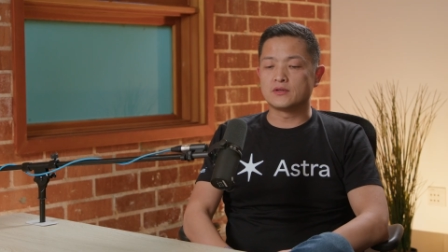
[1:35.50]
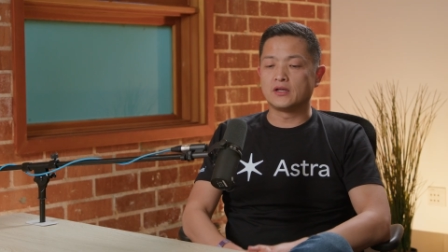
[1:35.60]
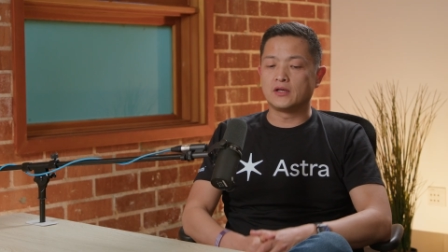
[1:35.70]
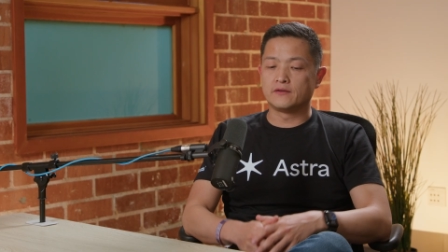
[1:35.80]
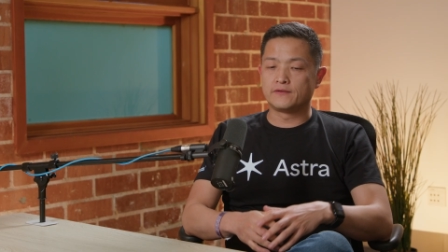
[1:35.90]

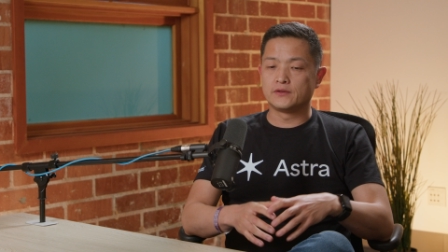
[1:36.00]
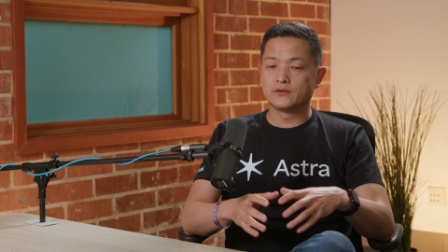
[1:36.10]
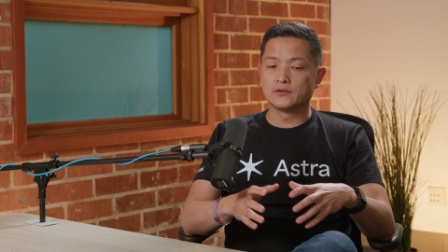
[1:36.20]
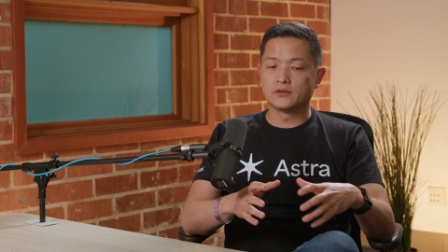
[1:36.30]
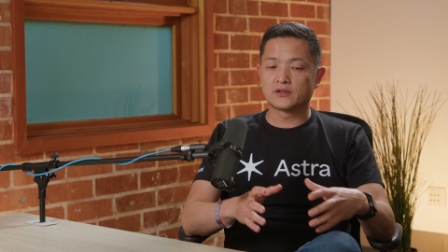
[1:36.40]
if
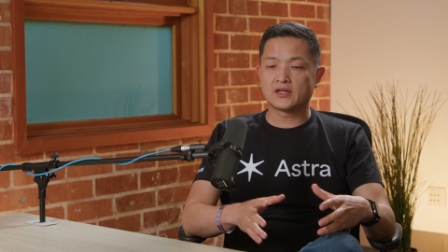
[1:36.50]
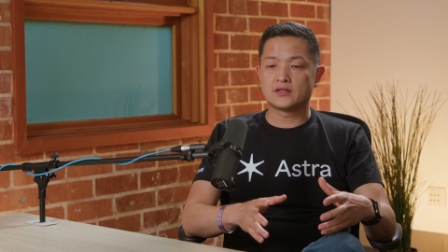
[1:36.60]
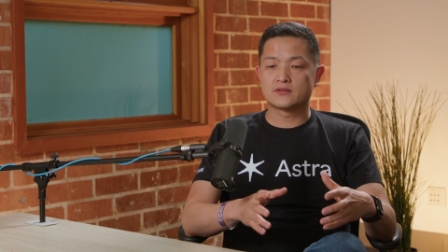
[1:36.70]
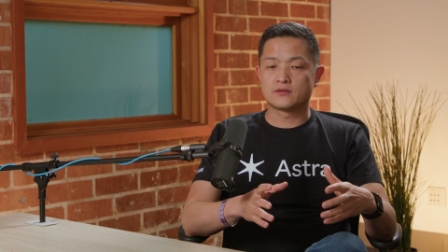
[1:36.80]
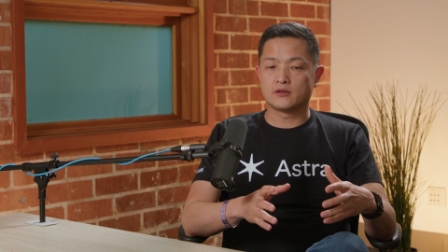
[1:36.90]
you look
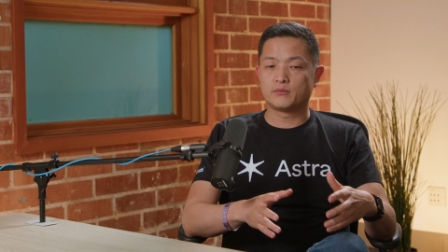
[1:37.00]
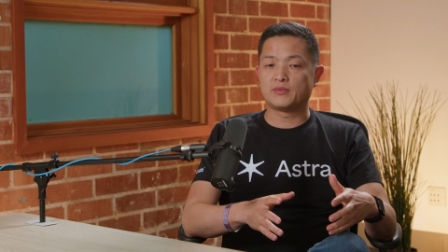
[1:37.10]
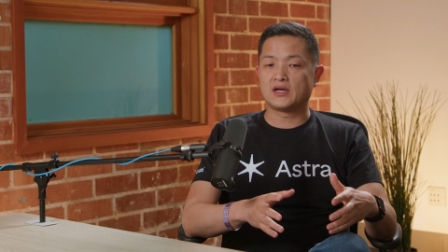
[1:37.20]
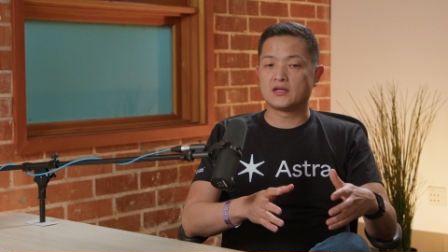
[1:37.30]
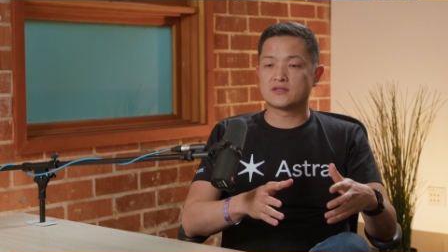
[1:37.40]
at
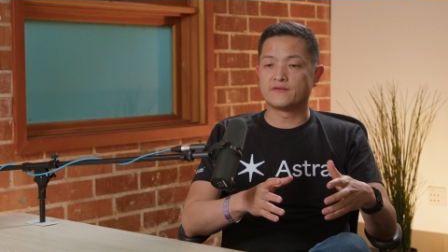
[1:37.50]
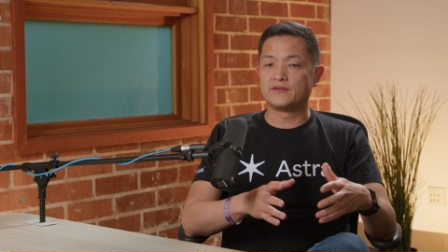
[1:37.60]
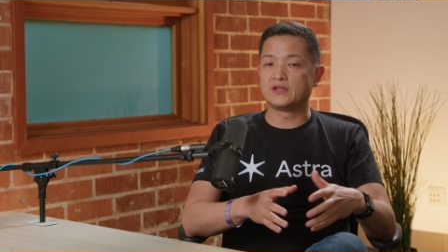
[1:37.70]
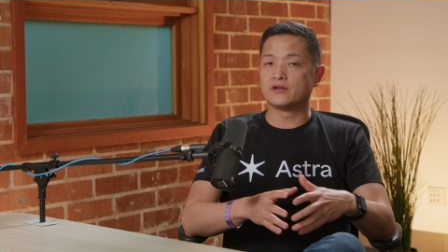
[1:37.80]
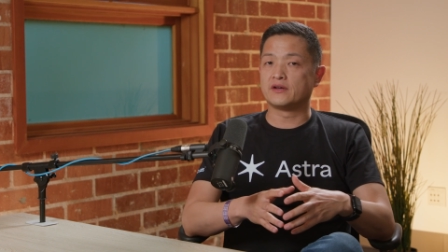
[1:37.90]
Topaz
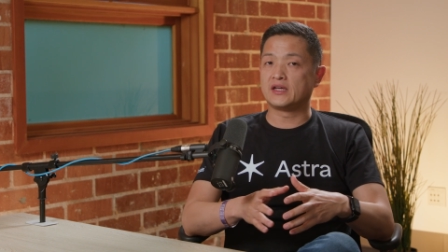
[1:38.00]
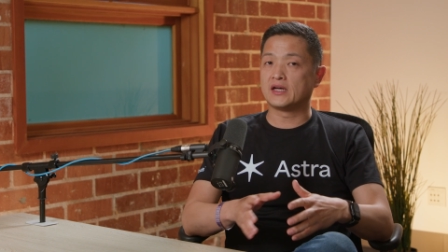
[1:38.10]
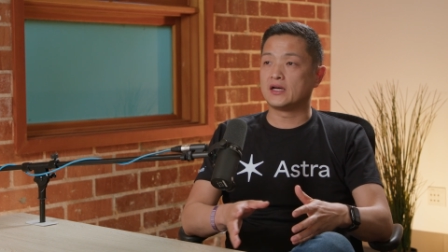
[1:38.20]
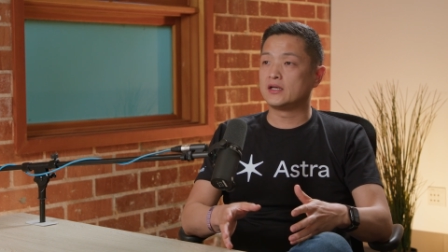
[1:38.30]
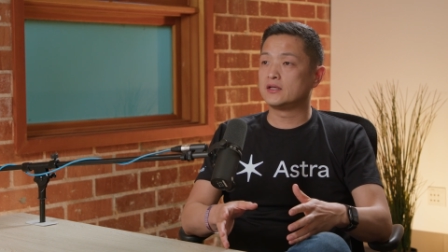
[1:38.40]
Video
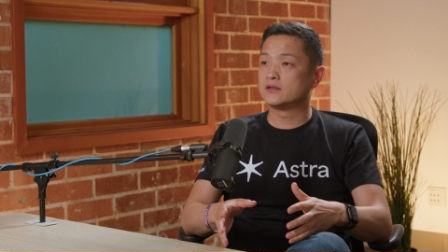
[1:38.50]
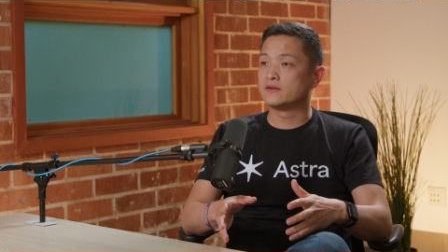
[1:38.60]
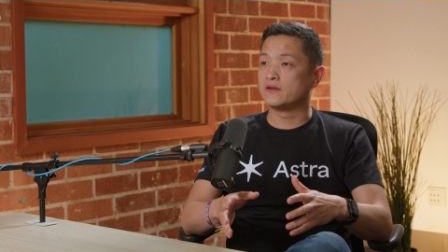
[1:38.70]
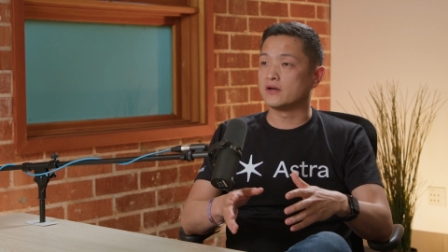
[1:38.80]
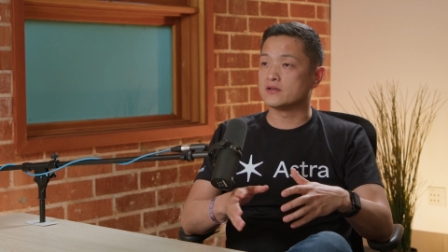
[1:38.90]
AI,
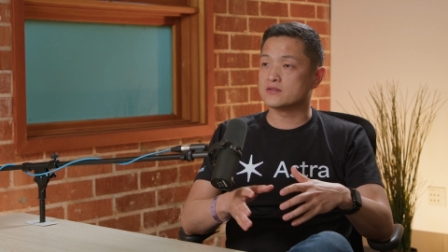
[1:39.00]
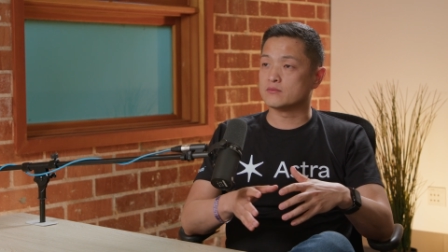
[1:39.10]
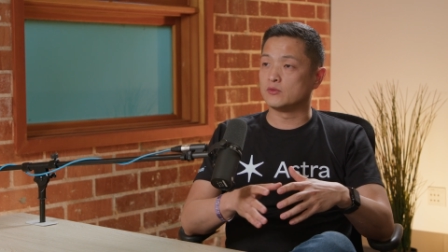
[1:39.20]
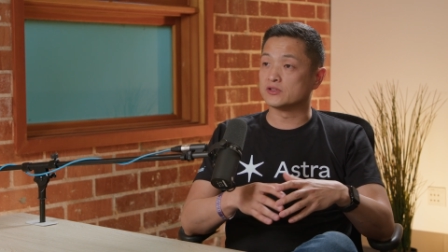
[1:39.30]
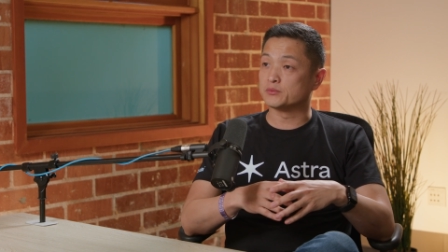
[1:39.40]
there's
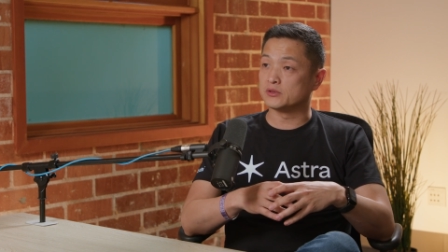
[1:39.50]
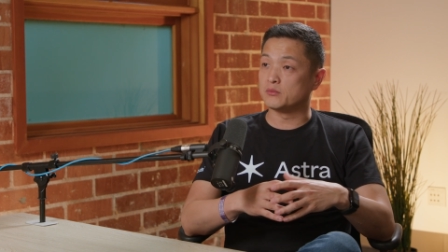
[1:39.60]
multiple